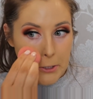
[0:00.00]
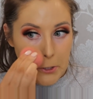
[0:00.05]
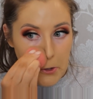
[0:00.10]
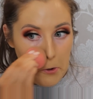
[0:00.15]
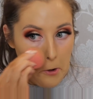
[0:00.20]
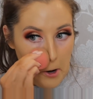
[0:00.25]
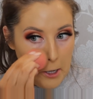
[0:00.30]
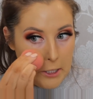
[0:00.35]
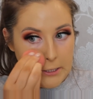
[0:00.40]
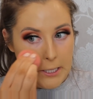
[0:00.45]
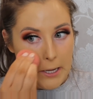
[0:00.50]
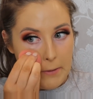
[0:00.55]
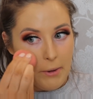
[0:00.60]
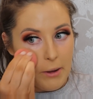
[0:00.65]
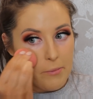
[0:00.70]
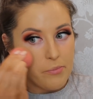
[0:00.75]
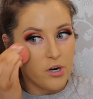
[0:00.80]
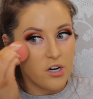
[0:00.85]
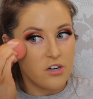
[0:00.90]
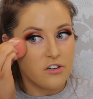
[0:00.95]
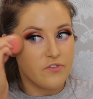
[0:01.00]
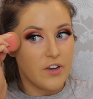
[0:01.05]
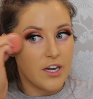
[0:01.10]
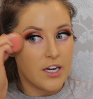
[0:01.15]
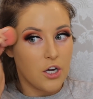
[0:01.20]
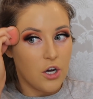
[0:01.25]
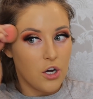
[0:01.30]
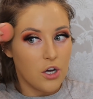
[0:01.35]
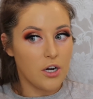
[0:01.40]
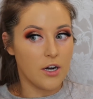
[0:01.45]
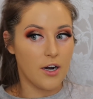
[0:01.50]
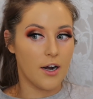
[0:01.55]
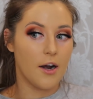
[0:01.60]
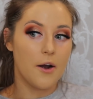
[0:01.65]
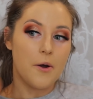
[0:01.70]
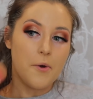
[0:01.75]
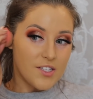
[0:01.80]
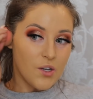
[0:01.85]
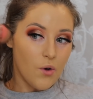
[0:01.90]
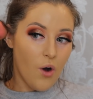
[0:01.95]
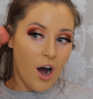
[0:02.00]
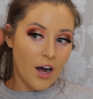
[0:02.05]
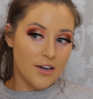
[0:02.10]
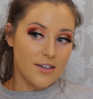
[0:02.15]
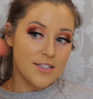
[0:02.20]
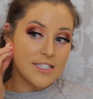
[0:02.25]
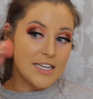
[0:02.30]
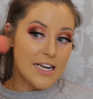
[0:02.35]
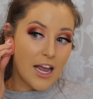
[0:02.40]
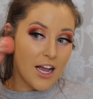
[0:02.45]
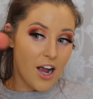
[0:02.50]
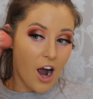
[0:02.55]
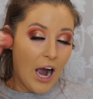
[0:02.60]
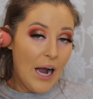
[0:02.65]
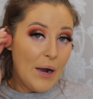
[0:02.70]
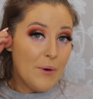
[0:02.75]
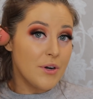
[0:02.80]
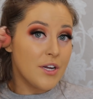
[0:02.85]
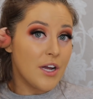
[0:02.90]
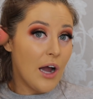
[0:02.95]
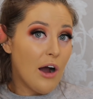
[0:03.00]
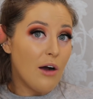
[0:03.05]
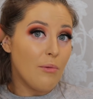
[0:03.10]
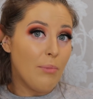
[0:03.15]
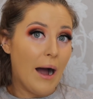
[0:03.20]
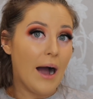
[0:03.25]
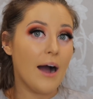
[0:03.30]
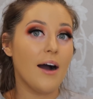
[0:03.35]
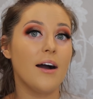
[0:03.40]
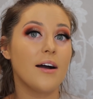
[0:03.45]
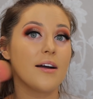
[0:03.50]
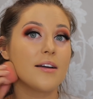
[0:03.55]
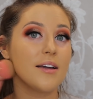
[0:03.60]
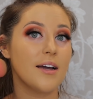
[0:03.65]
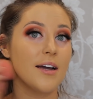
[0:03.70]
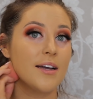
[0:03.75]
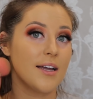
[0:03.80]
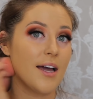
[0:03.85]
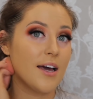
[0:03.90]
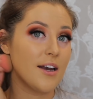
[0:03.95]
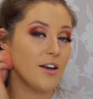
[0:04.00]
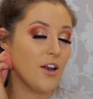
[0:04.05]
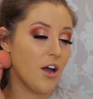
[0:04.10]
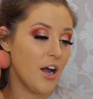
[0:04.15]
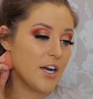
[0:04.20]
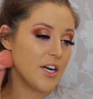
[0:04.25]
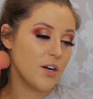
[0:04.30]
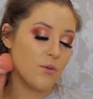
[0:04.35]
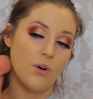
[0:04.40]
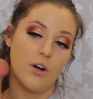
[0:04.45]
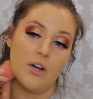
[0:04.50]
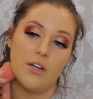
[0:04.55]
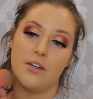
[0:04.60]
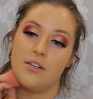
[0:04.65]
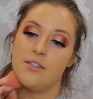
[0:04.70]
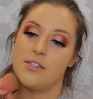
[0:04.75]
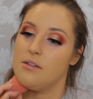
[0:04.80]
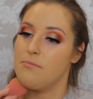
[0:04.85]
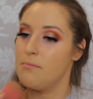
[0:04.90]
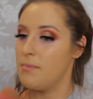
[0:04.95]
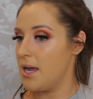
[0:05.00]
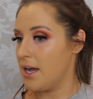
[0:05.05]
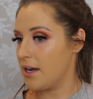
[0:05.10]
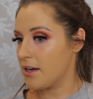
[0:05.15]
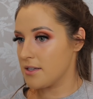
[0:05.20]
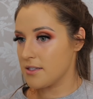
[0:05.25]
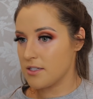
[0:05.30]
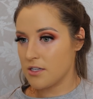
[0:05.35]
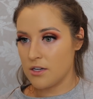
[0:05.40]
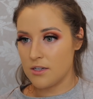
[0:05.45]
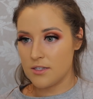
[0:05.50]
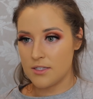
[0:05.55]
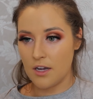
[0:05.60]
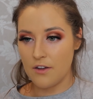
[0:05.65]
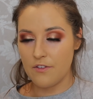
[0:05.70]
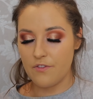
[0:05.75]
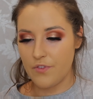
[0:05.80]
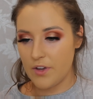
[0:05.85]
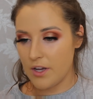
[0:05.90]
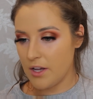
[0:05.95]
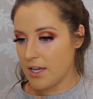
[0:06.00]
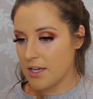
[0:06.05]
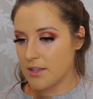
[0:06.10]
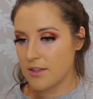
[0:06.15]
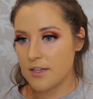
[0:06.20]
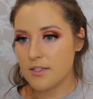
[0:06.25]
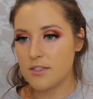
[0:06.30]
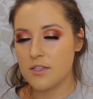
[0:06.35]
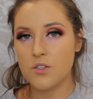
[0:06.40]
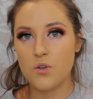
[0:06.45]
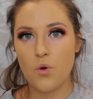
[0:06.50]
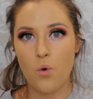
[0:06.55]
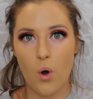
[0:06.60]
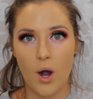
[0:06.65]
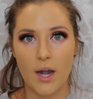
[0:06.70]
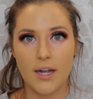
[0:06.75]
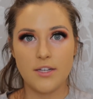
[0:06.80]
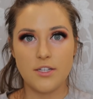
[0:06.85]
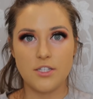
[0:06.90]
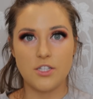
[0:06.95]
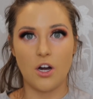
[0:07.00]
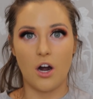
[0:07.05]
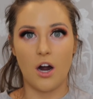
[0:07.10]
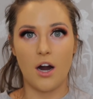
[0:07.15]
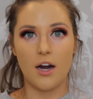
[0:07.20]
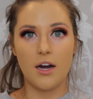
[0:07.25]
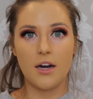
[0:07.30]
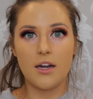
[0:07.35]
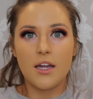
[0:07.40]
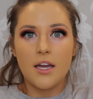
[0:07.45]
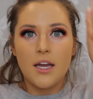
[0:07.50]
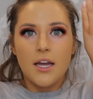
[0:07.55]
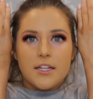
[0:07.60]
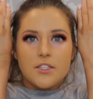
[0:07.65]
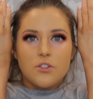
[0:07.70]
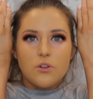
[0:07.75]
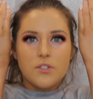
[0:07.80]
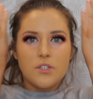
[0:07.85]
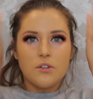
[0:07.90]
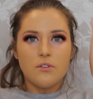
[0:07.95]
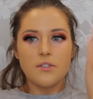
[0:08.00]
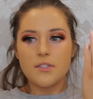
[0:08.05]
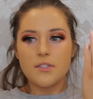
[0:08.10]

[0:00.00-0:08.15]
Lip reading: to always get my perfect color. So honestly, like, I would go back and get a lighter one to mix, because I feel like this is quite dark. It's also